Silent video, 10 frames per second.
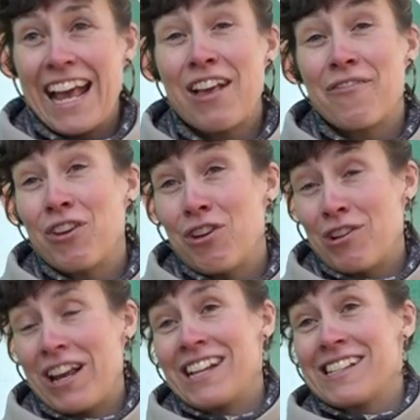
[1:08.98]
If
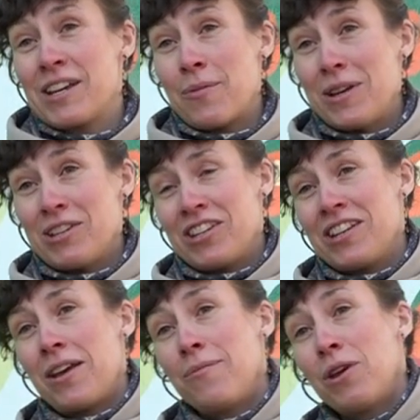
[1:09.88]
you'd like to commission
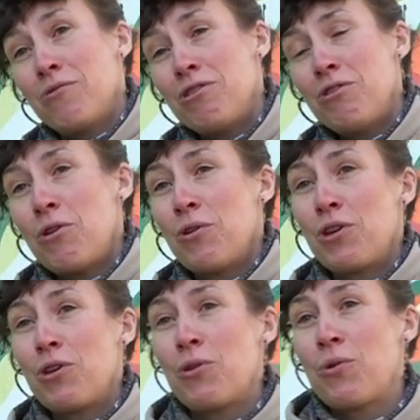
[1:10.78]
a mural or
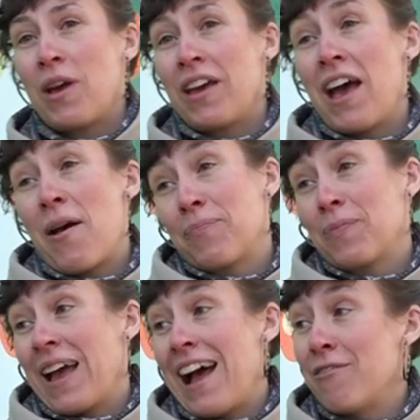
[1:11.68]
you um,
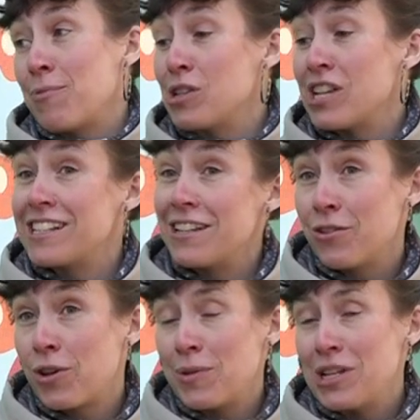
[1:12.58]
have a project in
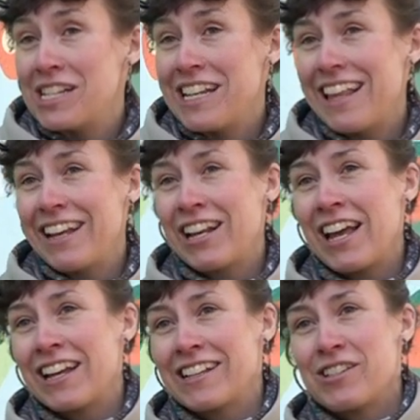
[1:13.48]
your community that you'd
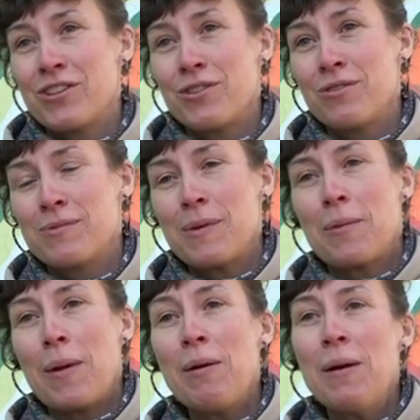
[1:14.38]
like to speak
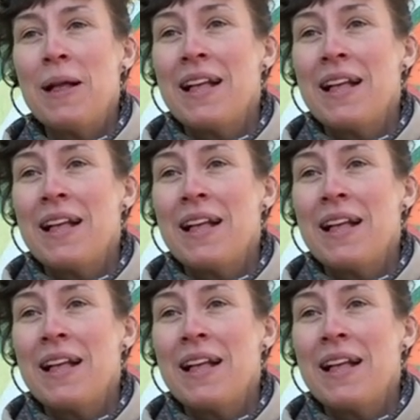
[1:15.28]
about,